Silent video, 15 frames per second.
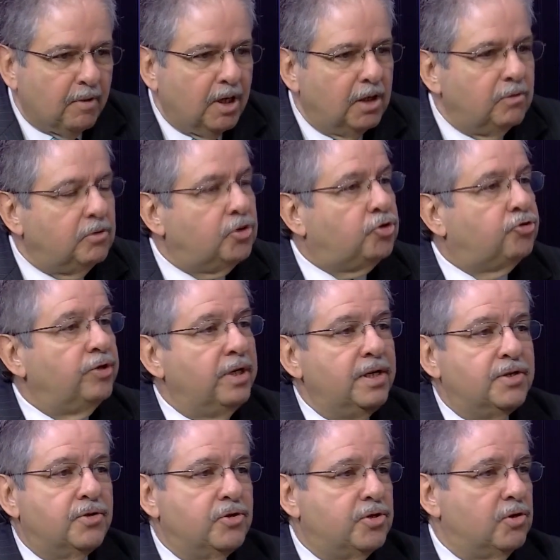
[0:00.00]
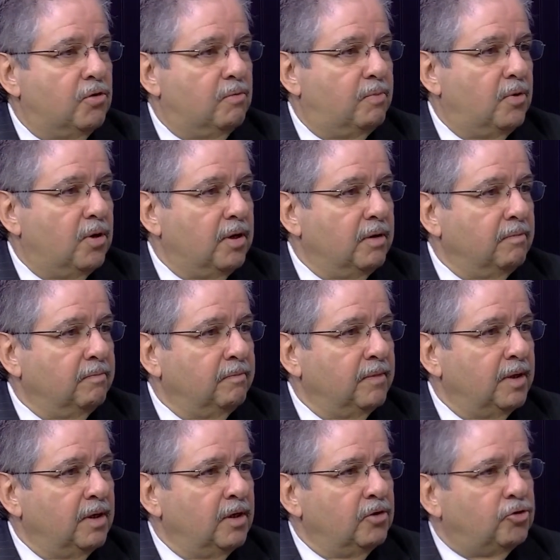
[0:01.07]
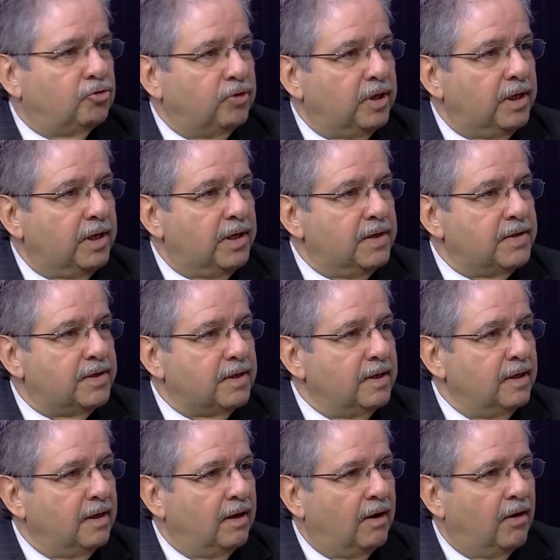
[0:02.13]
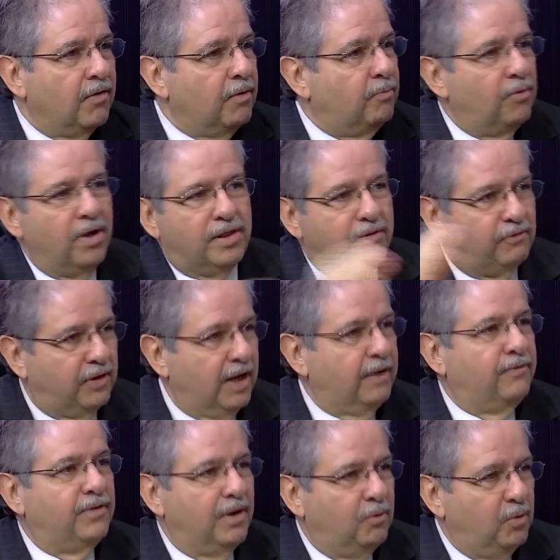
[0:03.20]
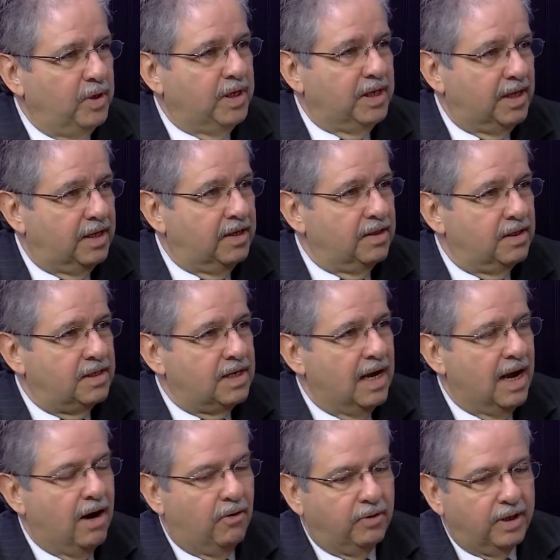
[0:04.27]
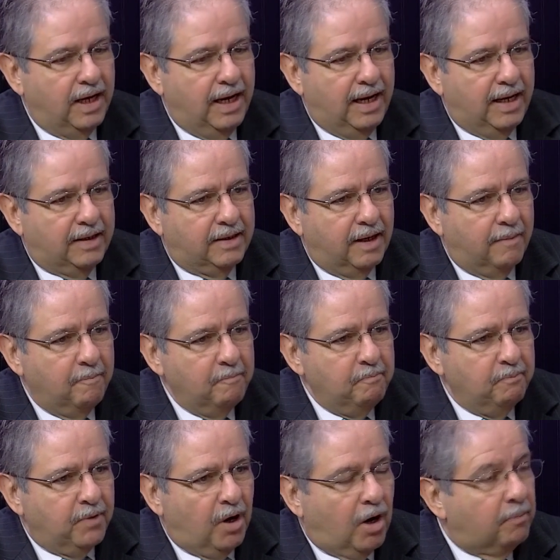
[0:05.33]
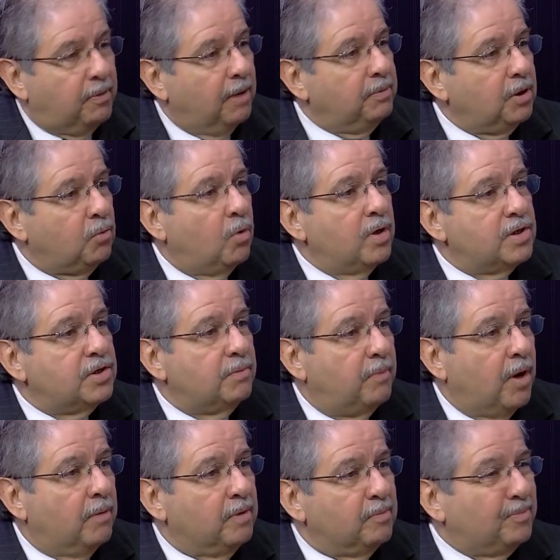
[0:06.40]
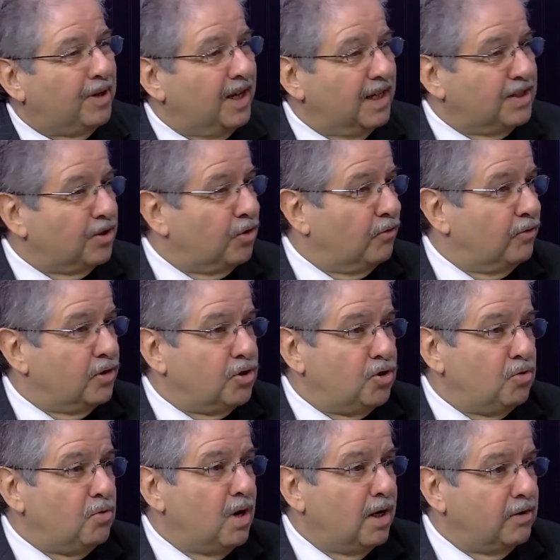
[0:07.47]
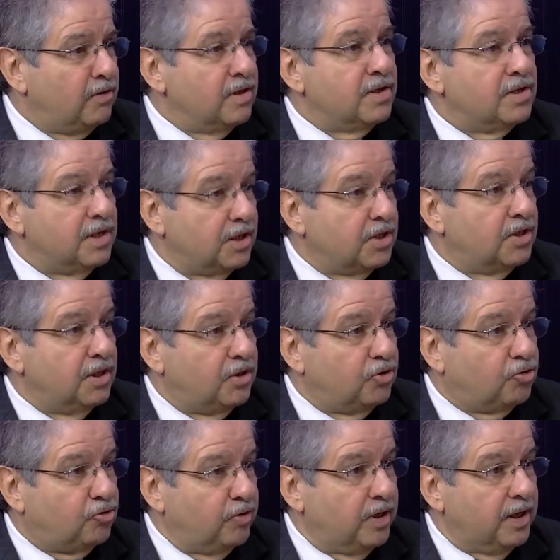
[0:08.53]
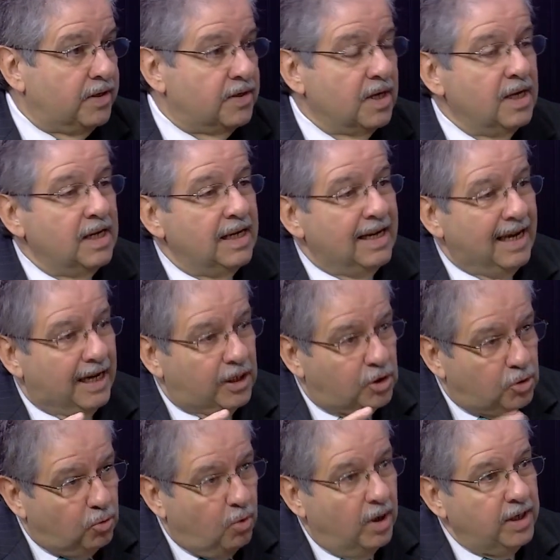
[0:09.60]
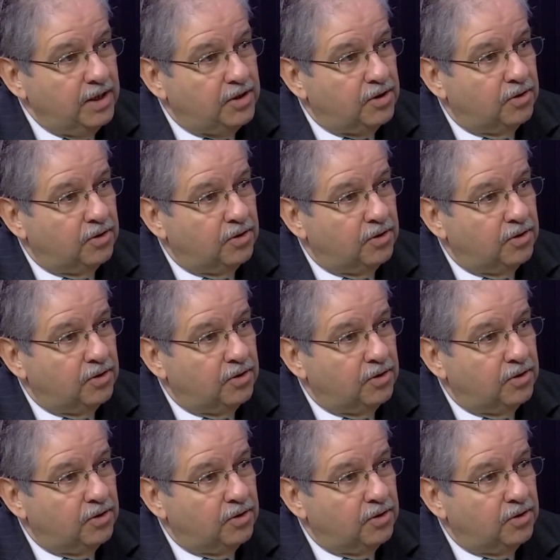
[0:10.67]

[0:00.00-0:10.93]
Trees are so important. Trees are the breath of life that we need in the town. And our Public Works Department planted over 260 trees in 22.